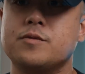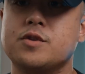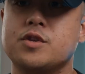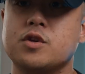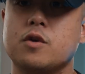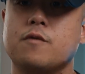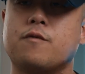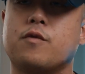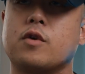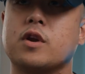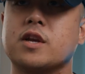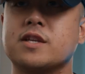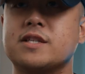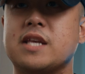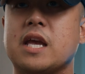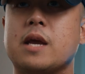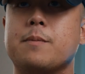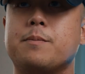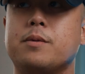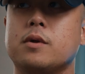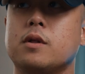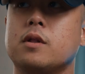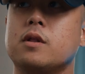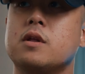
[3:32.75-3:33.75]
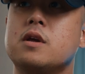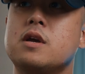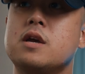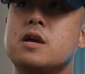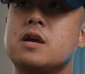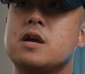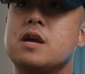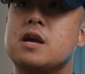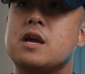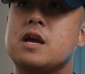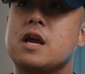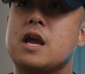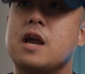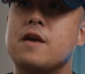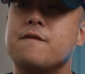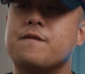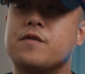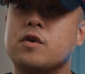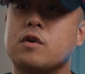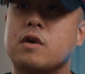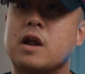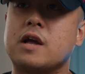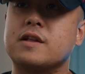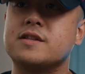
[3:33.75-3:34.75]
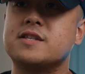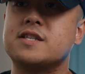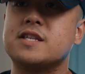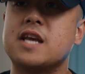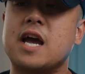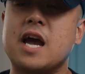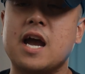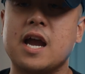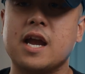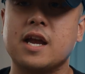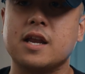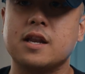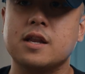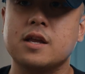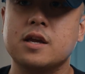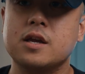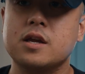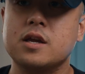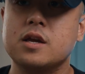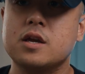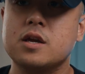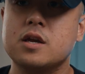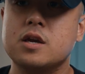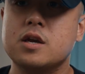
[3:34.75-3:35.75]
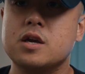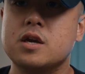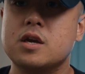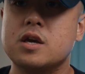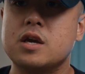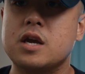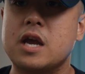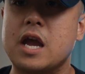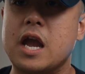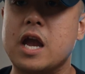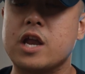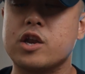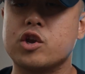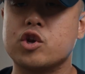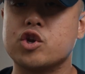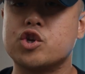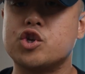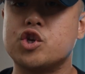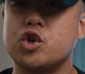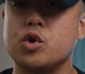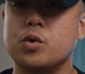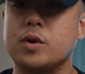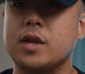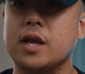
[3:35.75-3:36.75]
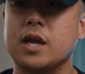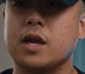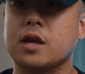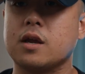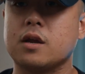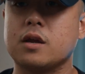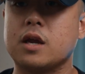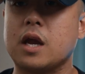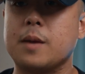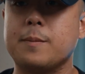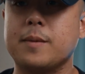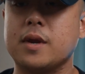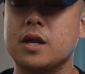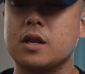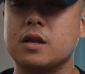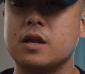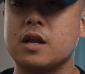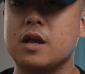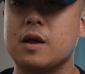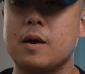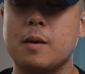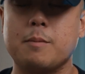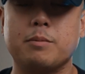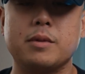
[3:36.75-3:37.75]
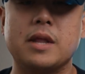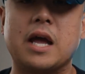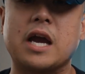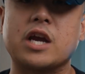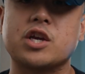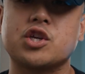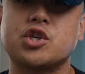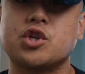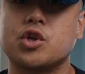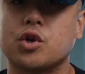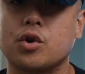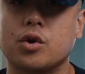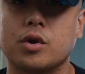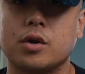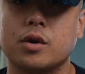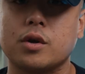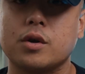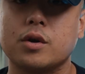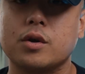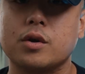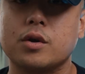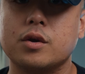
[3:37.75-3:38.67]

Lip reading: So for example, if you're outside and you're shooting, a black shirt,